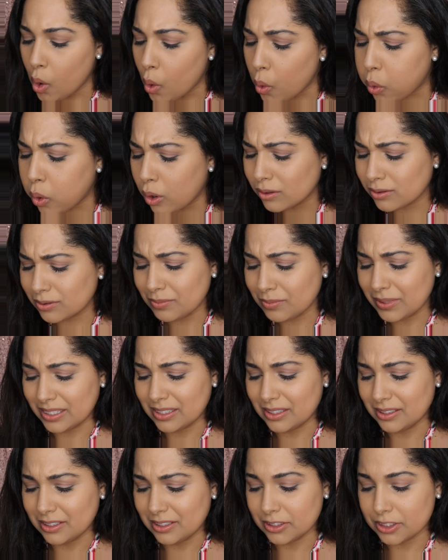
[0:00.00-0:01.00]
Oh my
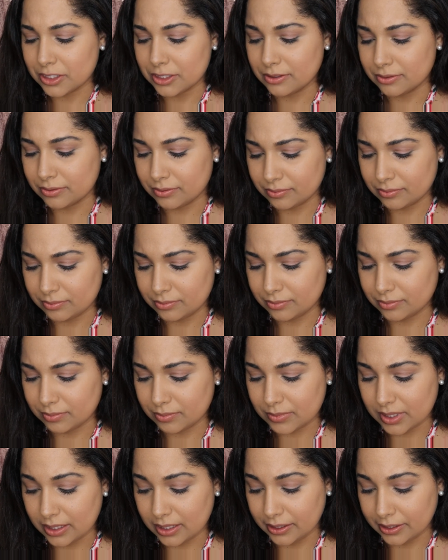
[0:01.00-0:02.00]
gosh.
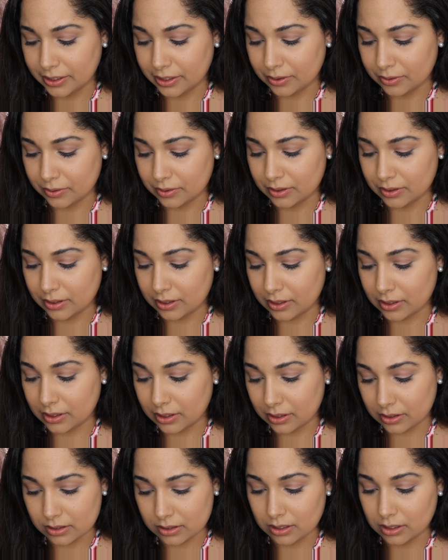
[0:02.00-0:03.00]
I'm telling you,
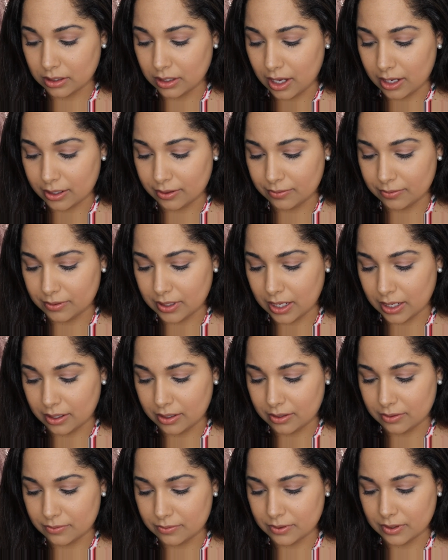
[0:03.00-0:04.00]
there's a lot of fly
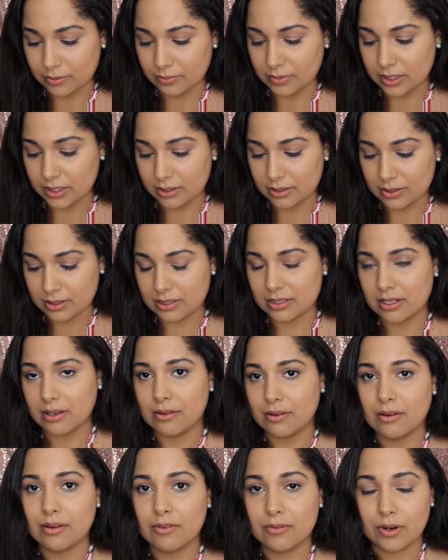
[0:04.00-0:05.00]
out from this
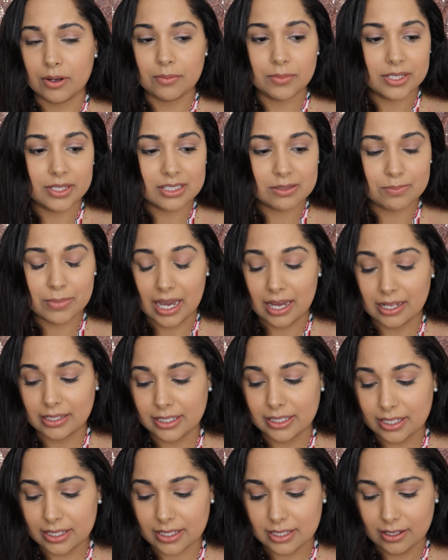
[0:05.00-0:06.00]

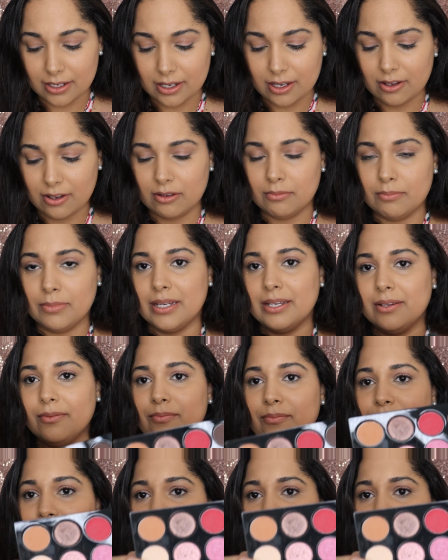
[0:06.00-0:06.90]
palette, but